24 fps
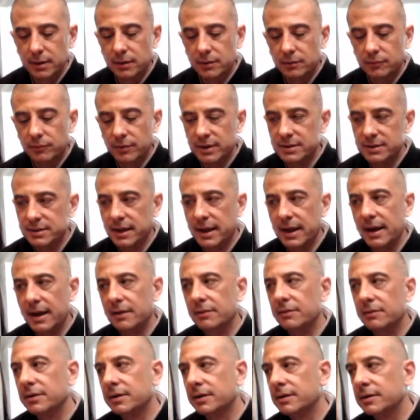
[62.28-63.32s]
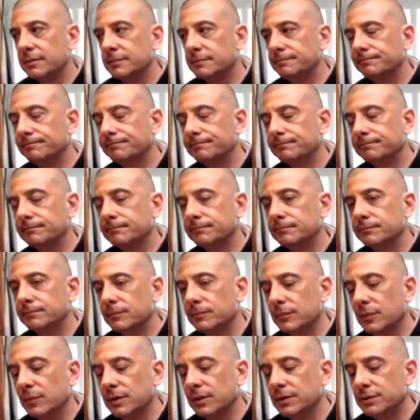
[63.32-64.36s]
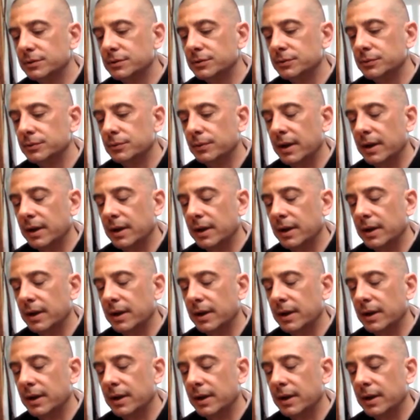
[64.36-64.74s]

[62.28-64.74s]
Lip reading: Raised Catholic. Went to